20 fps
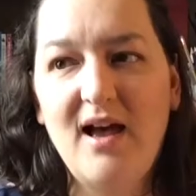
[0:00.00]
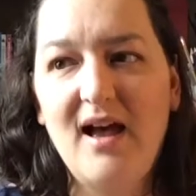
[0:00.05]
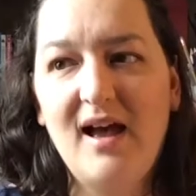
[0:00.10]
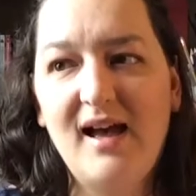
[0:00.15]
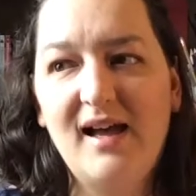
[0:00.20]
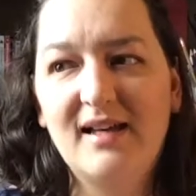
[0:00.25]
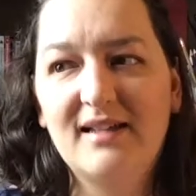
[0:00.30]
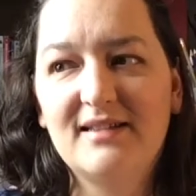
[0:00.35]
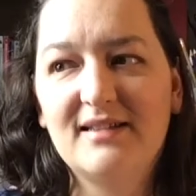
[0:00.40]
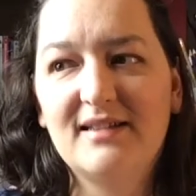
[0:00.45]

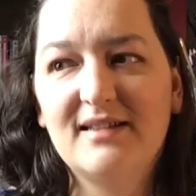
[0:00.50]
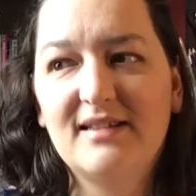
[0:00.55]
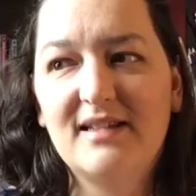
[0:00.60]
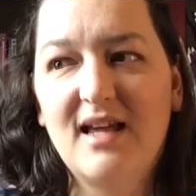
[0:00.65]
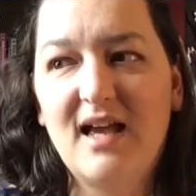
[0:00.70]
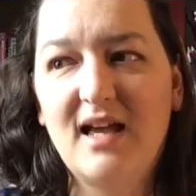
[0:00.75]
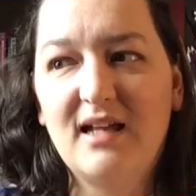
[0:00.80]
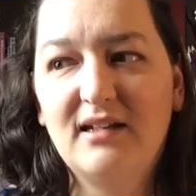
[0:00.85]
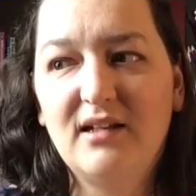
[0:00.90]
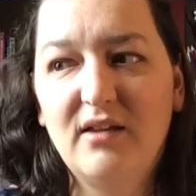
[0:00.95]
and
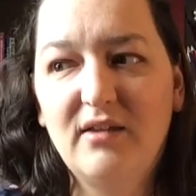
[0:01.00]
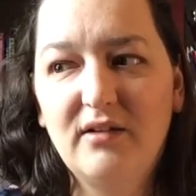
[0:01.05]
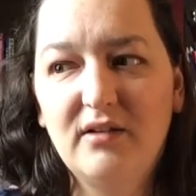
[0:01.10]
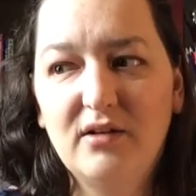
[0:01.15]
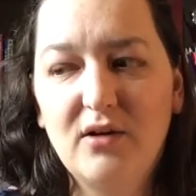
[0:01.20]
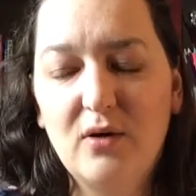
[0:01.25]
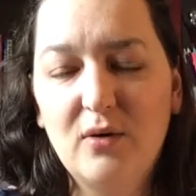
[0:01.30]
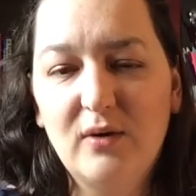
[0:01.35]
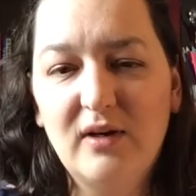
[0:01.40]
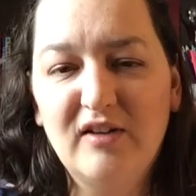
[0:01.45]
another
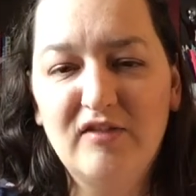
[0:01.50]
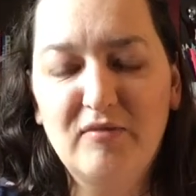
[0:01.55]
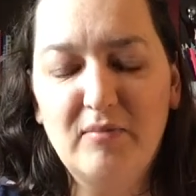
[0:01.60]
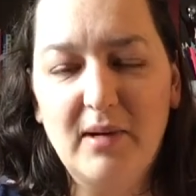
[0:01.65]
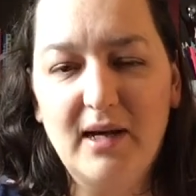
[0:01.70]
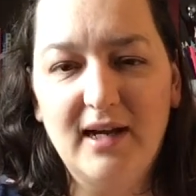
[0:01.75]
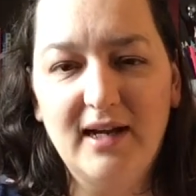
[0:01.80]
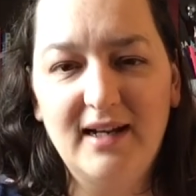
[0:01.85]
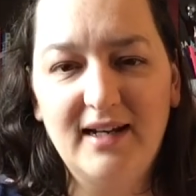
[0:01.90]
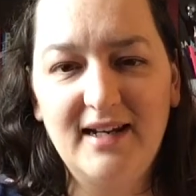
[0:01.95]
goal of
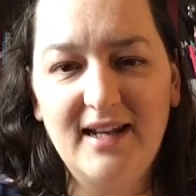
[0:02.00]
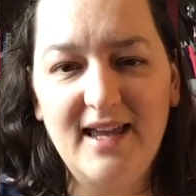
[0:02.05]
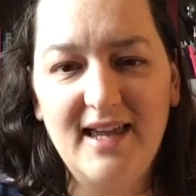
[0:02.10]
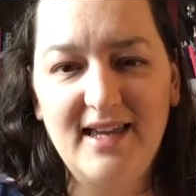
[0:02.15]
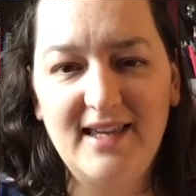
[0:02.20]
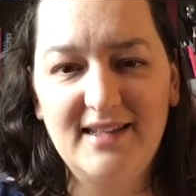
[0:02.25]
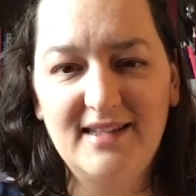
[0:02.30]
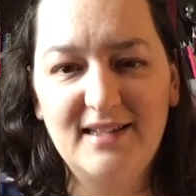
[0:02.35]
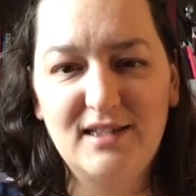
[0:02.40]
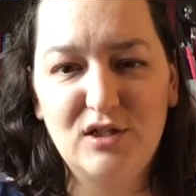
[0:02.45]
mine
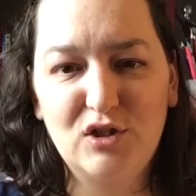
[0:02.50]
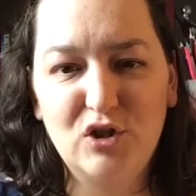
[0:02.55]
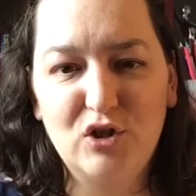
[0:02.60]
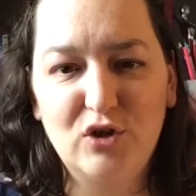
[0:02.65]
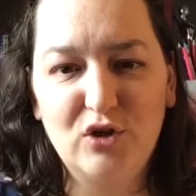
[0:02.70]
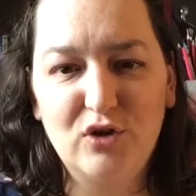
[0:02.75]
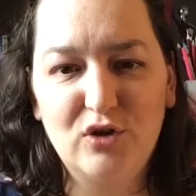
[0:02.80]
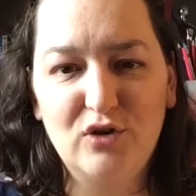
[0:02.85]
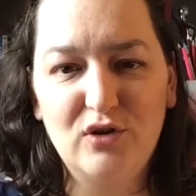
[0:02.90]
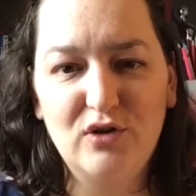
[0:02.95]
is
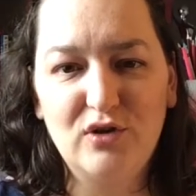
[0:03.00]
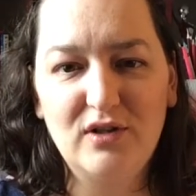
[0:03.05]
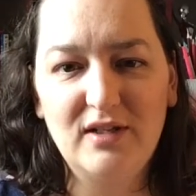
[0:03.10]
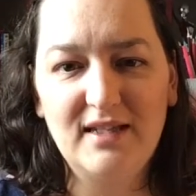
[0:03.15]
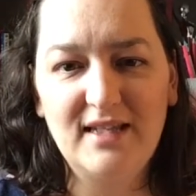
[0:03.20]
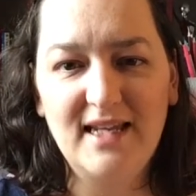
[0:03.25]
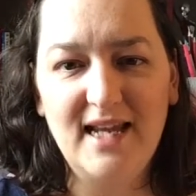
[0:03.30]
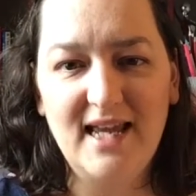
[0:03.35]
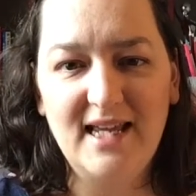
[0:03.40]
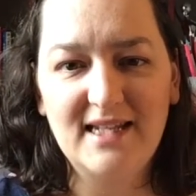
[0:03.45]
to
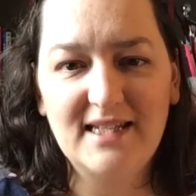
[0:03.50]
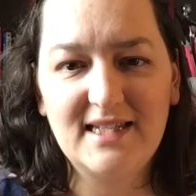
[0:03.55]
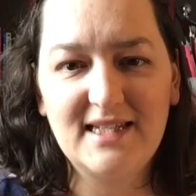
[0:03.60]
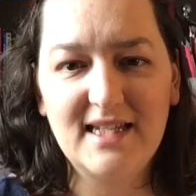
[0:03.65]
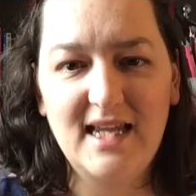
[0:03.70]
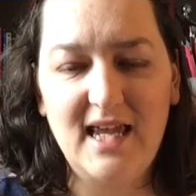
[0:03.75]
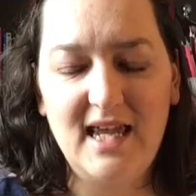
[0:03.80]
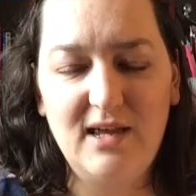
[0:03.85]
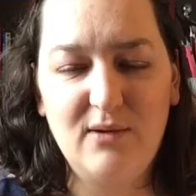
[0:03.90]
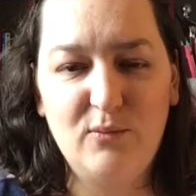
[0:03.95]

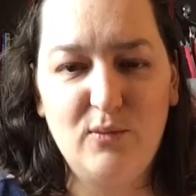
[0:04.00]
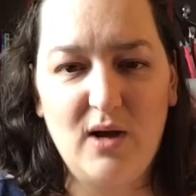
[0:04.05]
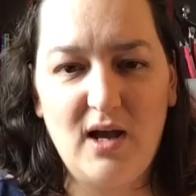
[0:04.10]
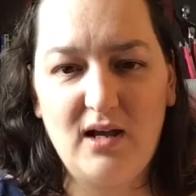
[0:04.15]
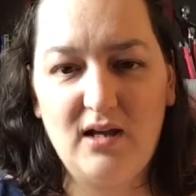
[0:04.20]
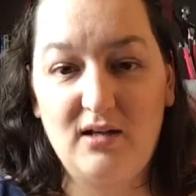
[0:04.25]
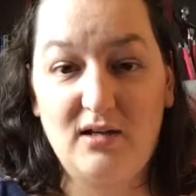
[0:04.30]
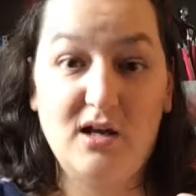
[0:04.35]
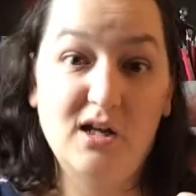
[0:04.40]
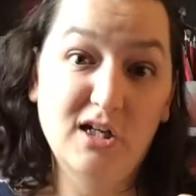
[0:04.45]
knit
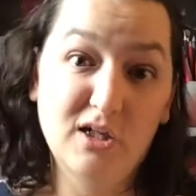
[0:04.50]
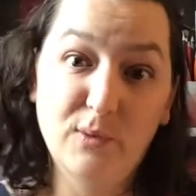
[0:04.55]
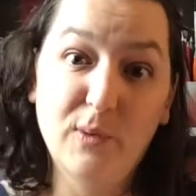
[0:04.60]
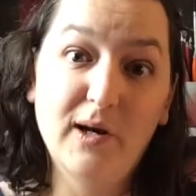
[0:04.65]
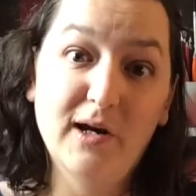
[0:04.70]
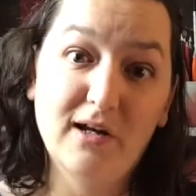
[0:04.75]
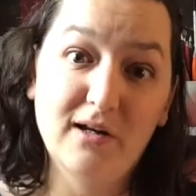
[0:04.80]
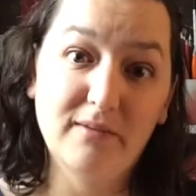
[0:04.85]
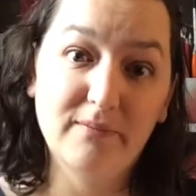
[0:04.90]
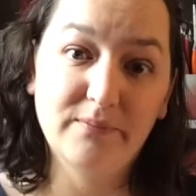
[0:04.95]

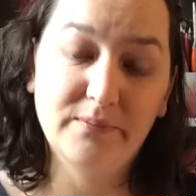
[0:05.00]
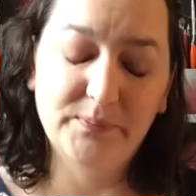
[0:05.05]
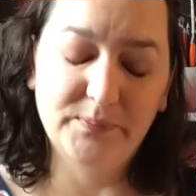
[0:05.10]
colourwork.